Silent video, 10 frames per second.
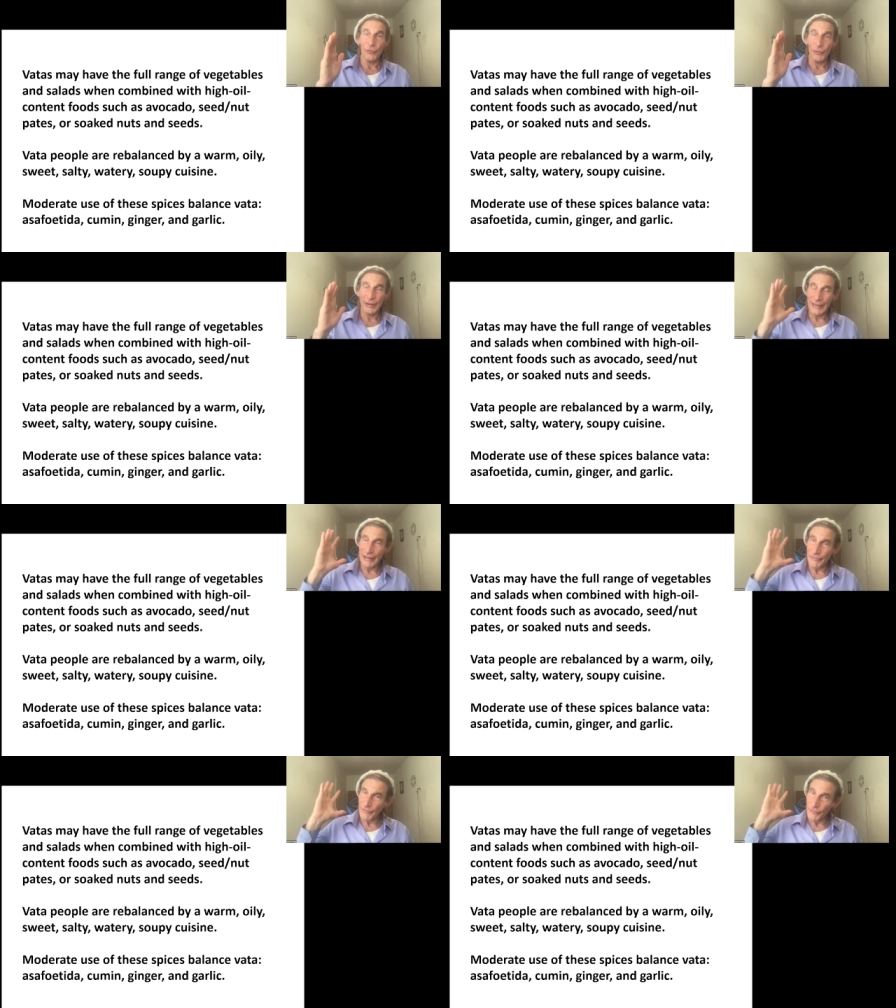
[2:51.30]
we can
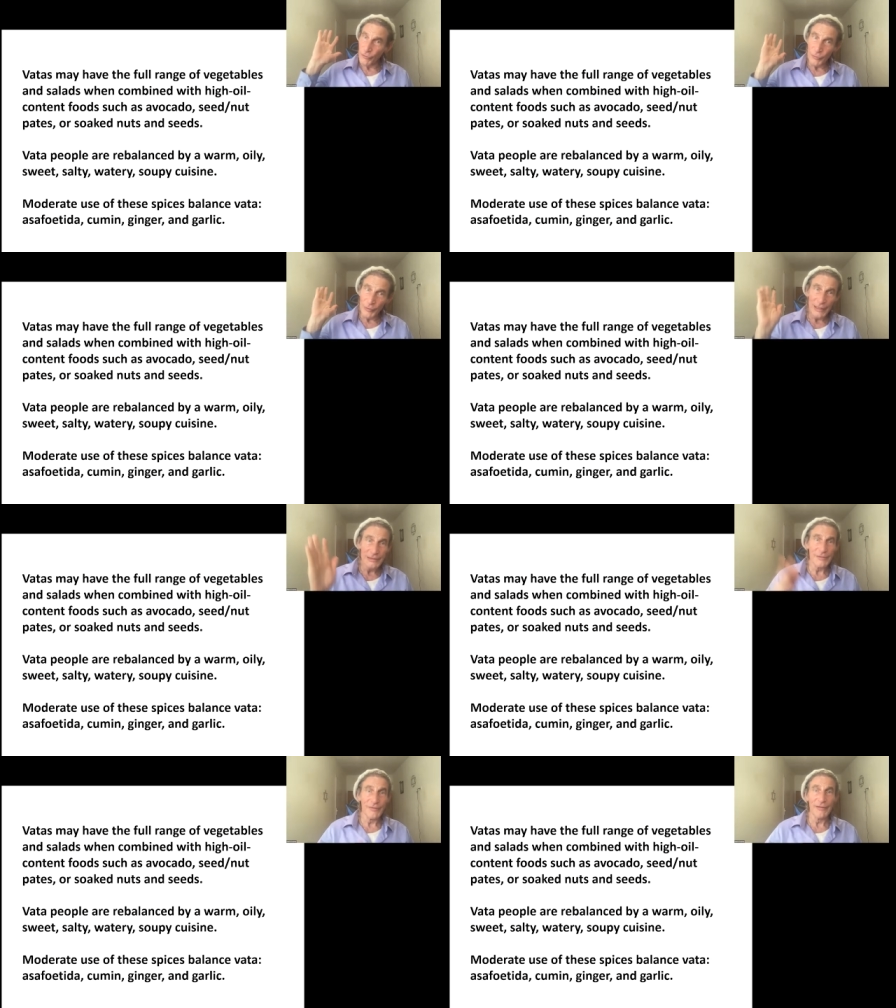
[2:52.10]
have the full
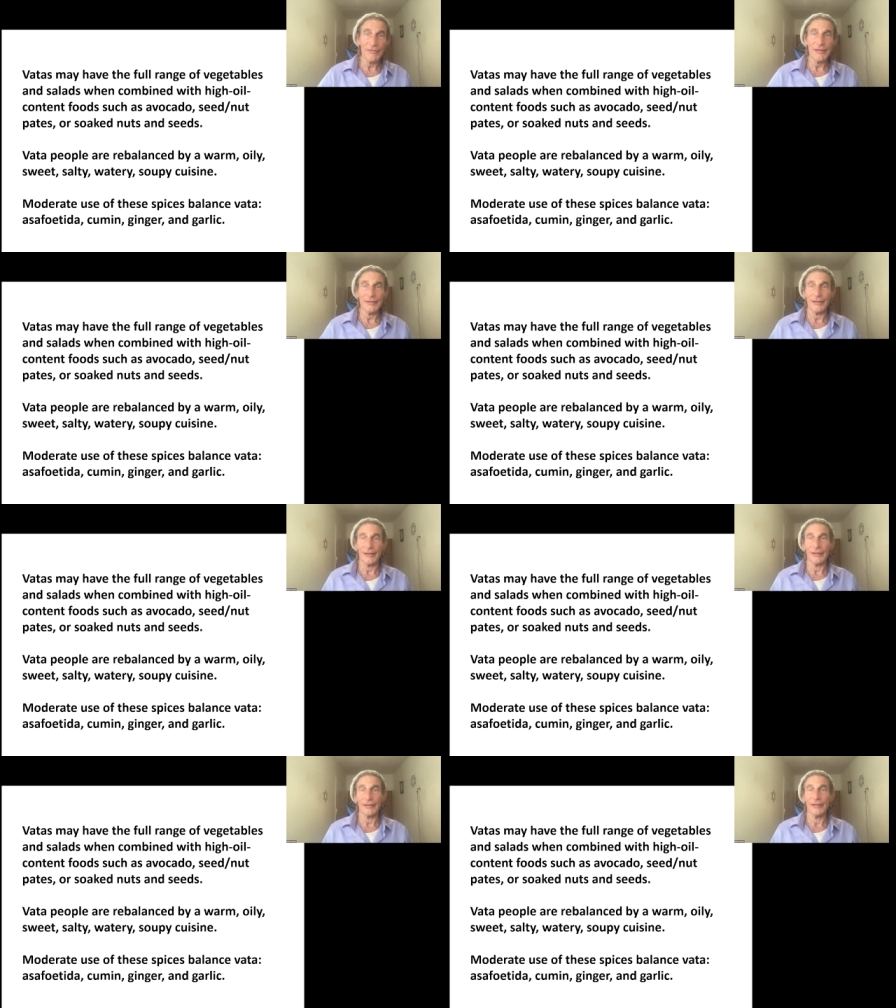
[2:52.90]
range of
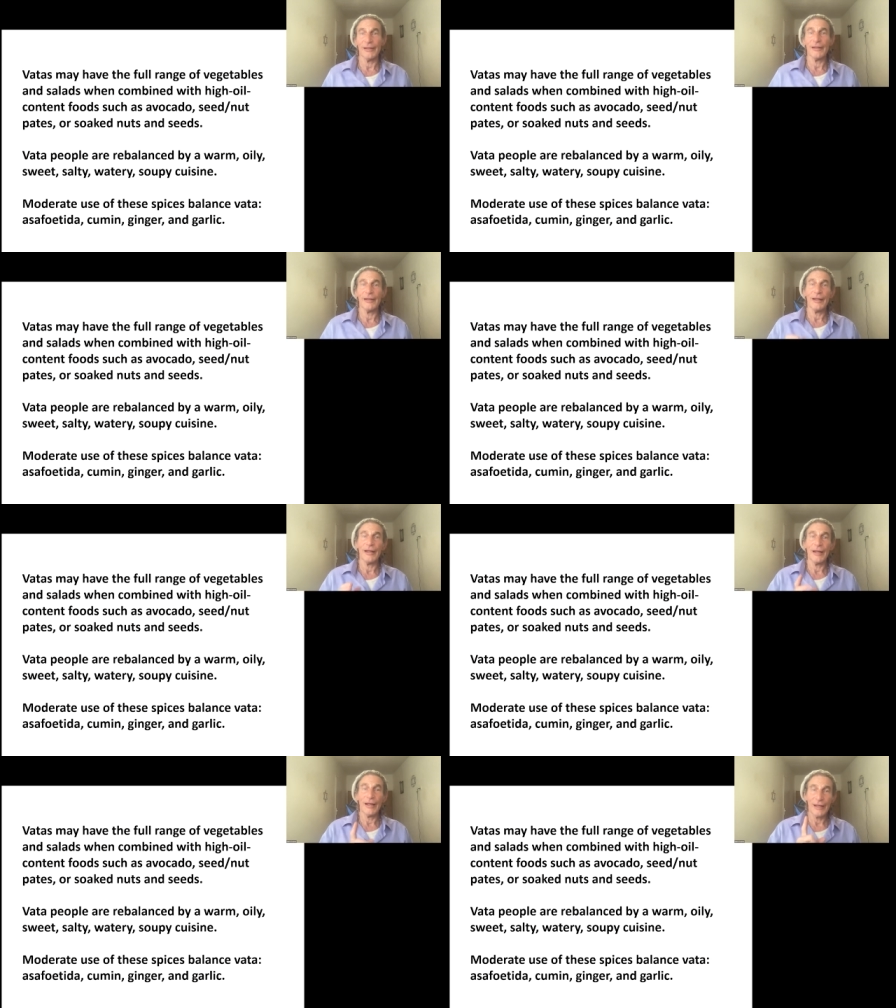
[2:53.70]
everything,
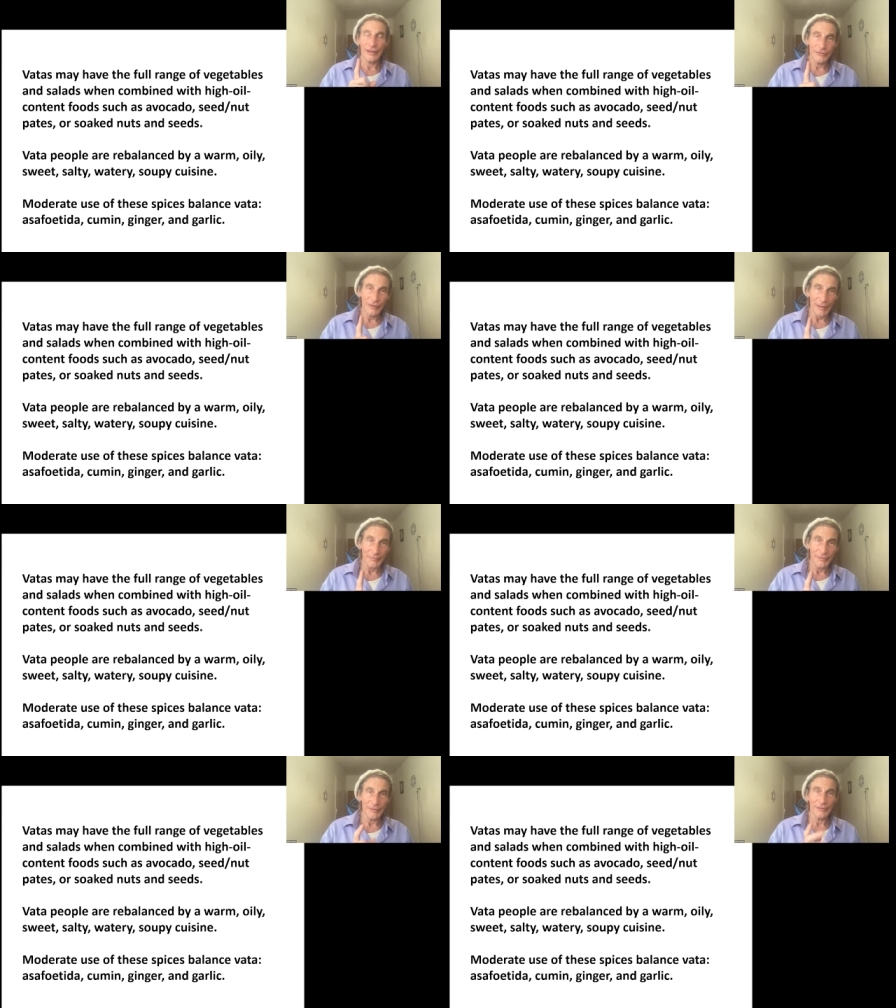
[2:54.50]

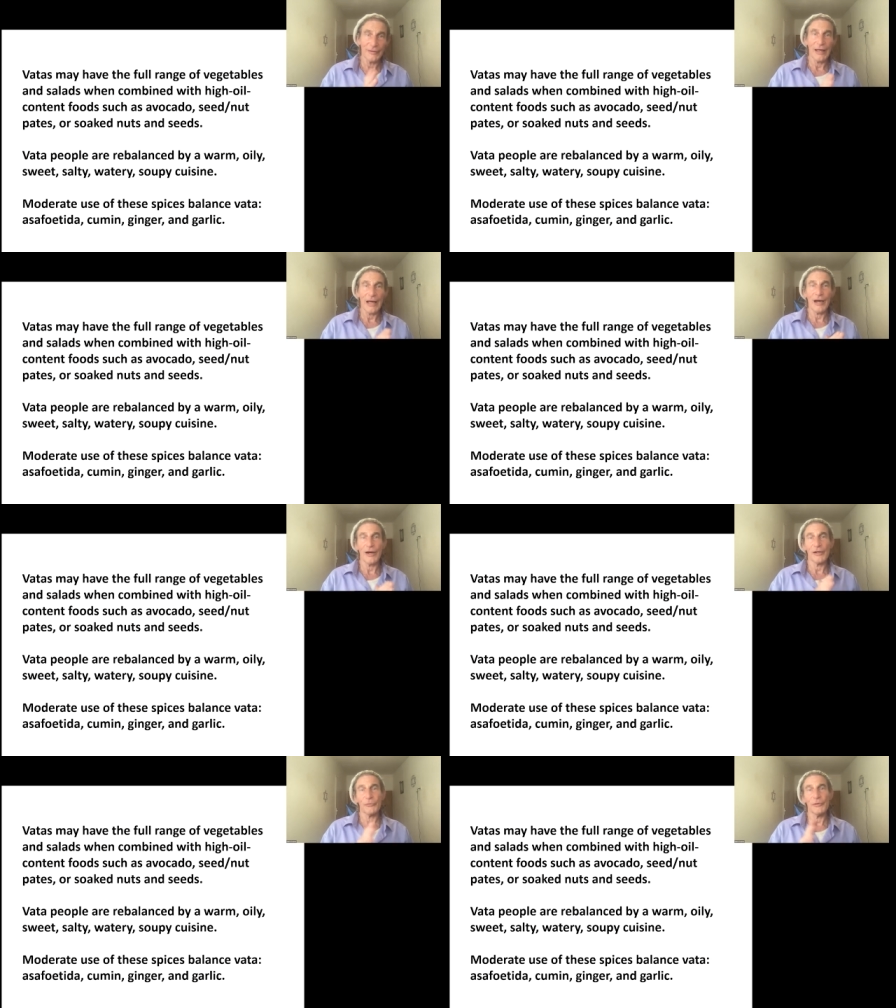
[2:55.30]
except
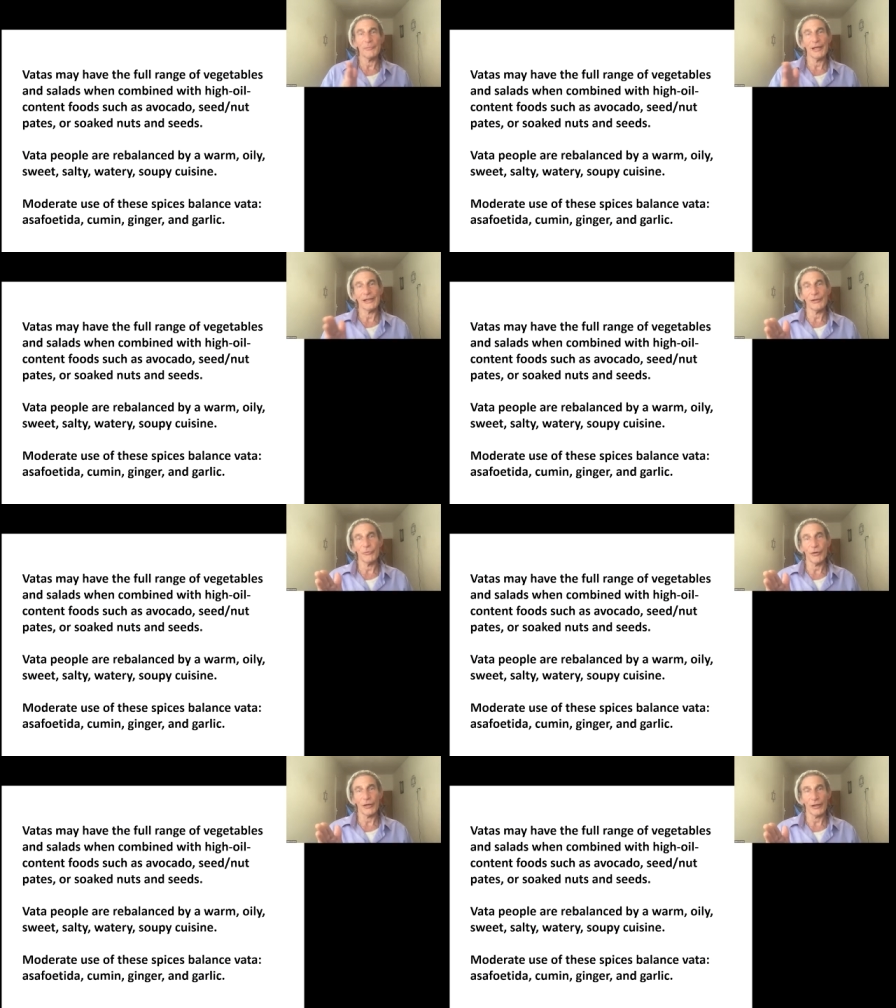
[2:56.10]
how do we make
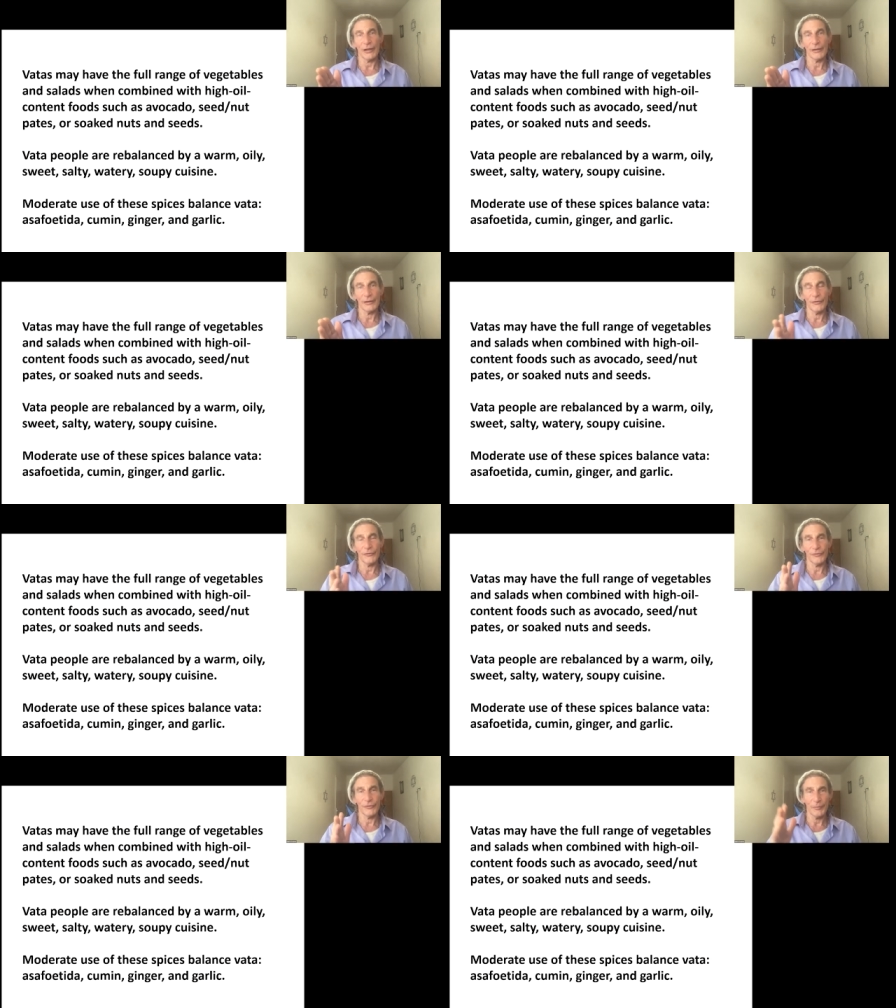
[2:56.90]
it work? Because